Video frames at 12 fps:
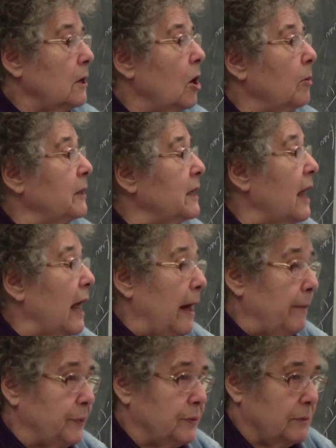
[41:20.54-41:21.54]
carbon
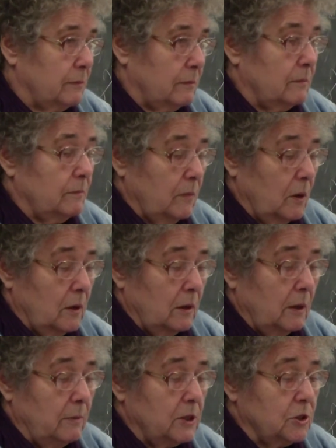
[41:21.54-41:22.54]
cap
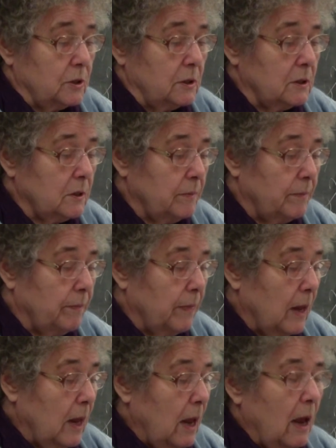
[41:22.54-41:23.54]
on emissions.
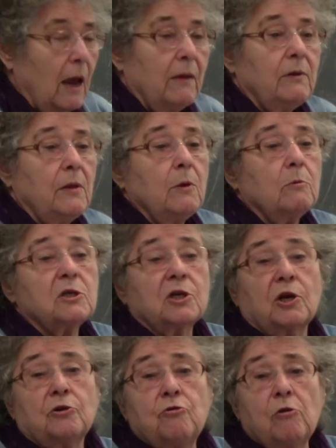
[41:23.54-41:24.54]
And then there was
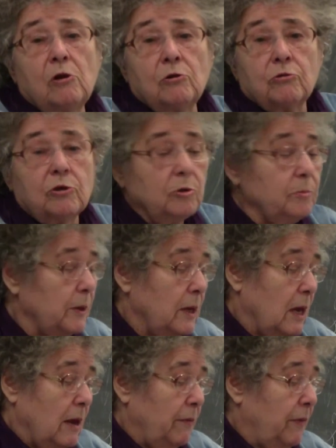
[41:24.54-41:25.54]
a control
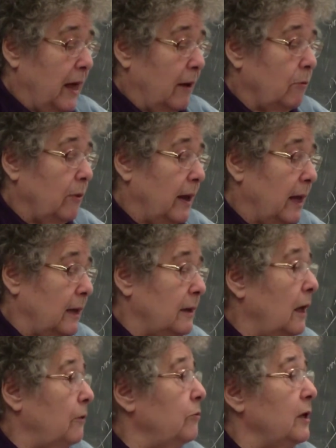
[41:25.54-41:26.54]
group that
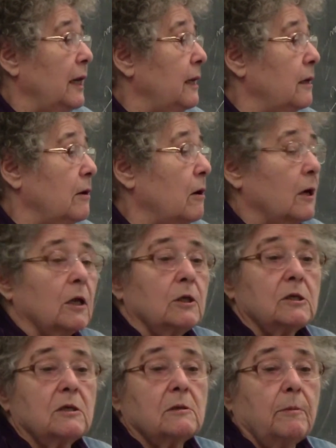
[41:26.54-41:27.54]
read unrelated
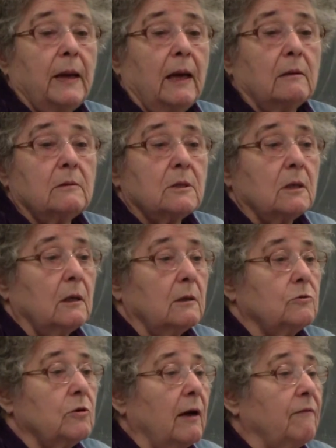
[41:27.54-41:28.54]
articles about
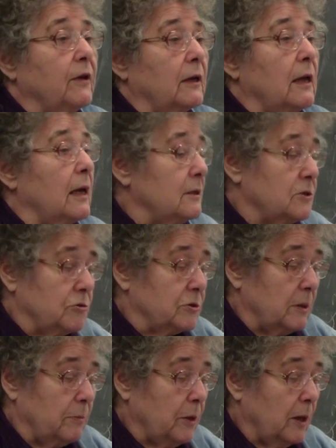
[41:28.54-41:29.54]
traffic lights or
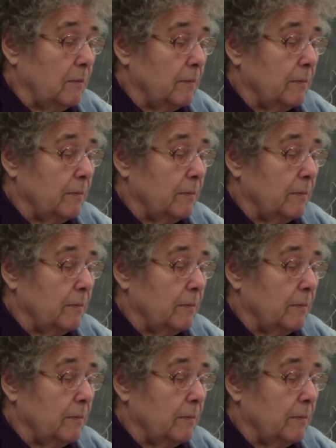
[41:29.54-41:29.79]
something.